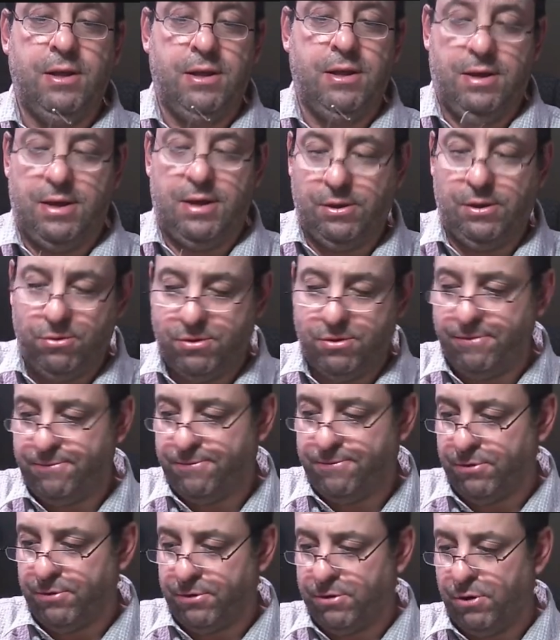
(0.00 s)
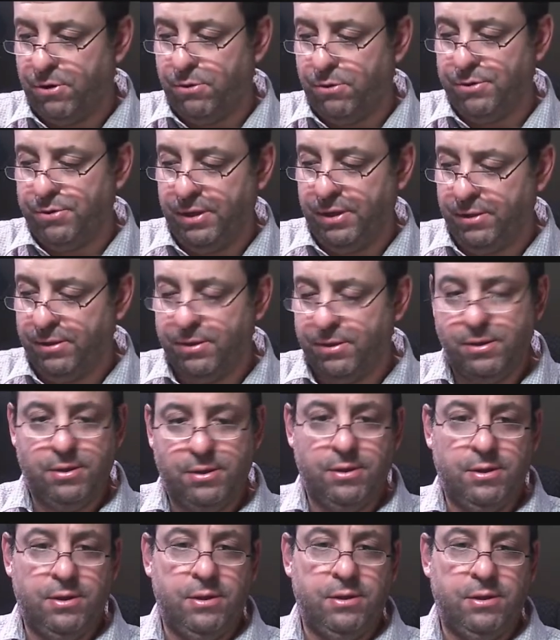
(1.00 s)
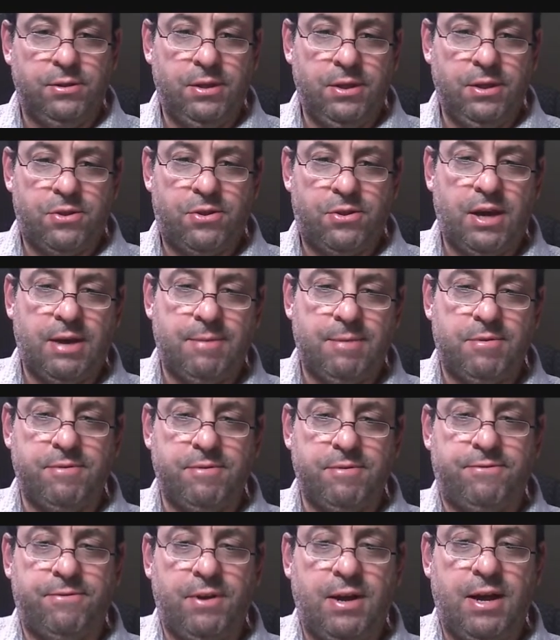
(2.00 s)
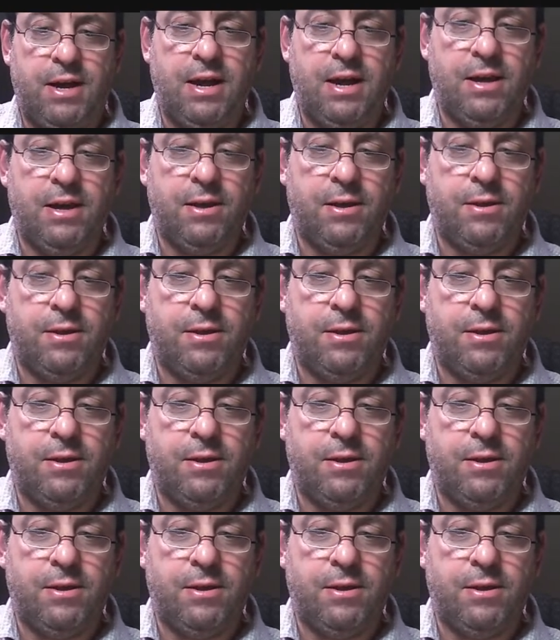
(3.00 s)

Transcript: I use it for coating these types of flies.